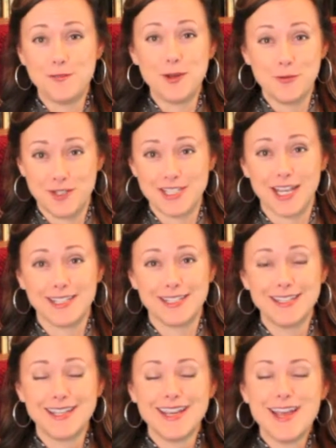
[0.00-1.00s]
to be
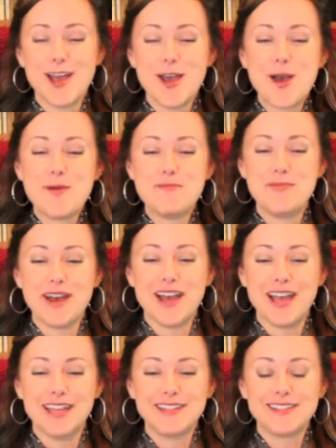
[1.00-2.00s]
rejected.
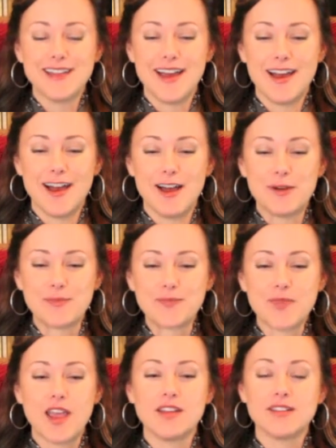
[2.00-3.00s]
But
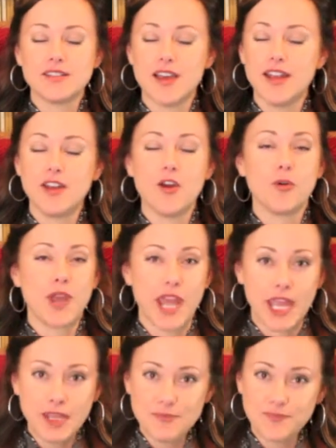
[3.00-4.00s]
I decided,
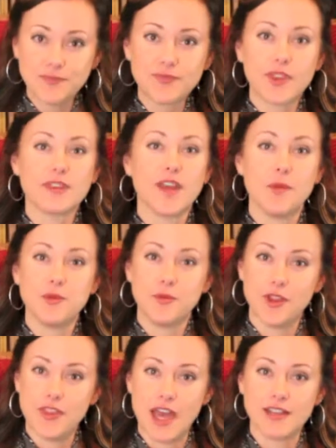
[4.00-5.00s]
okay,
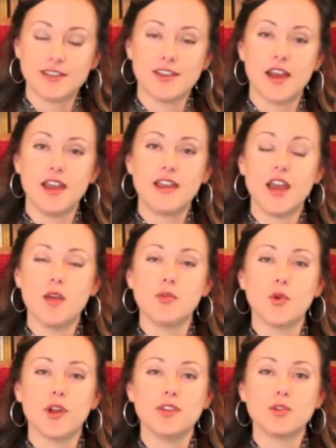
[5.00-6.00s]
time to put that aside.
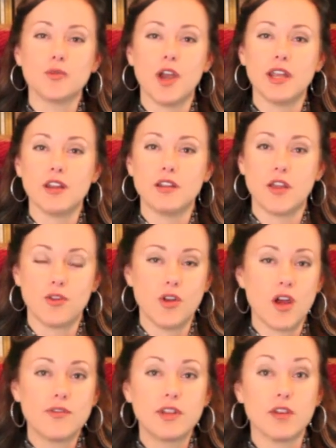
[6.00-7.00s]
I'm going to write
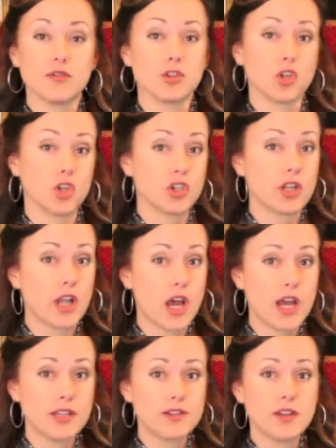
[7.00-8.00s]
another novel. I've learned a
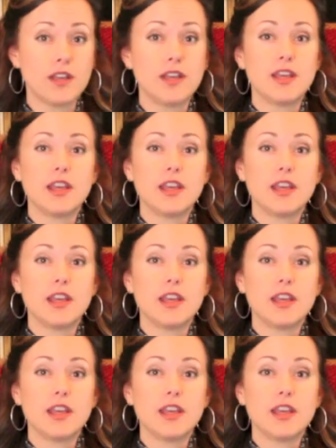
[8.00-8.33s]
lot